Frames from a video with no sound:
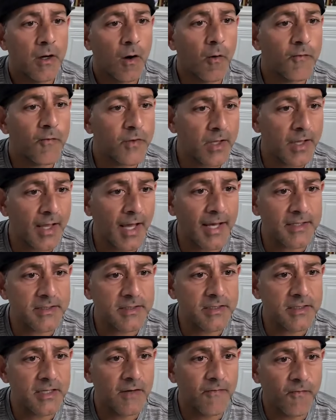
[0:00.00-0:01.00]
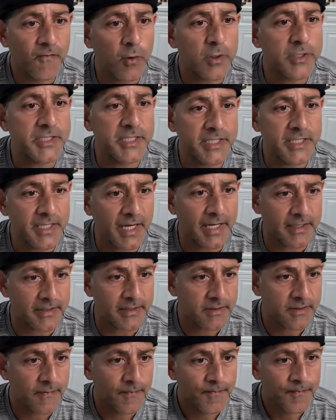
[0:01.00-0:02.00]
over the last 14
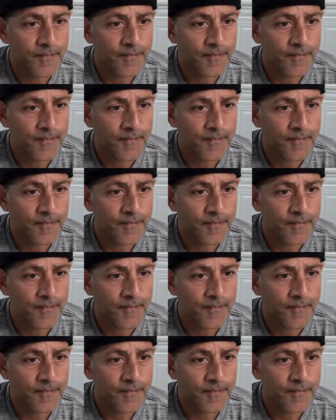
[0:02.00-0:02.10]
days.